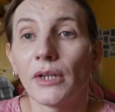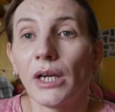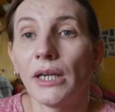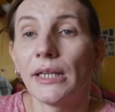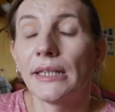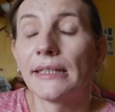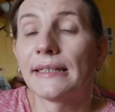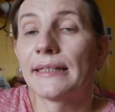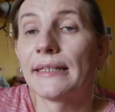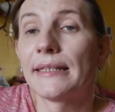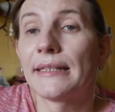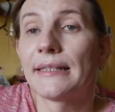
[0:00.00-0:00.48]

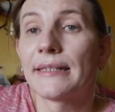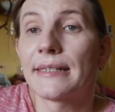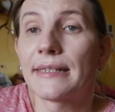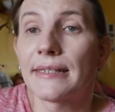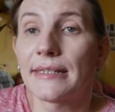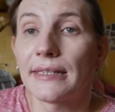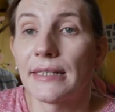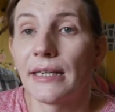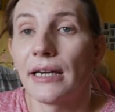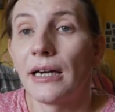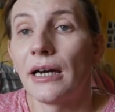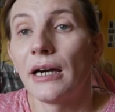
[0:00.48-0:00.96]
it
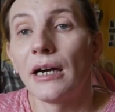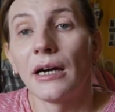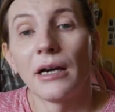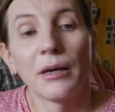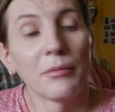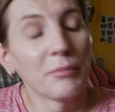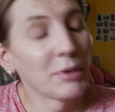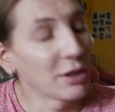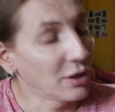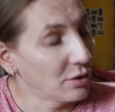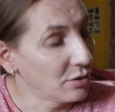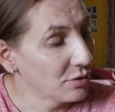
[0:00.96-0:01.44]
is
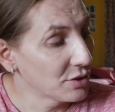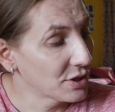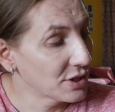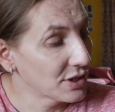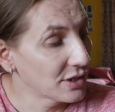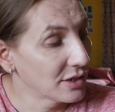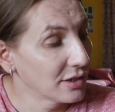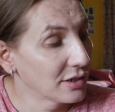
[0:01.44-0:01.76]
because